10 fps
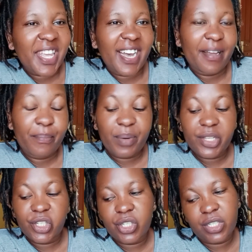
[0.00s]
Yeah, I
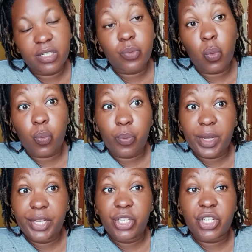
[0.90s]
purchased
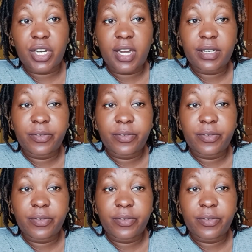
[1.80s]
each at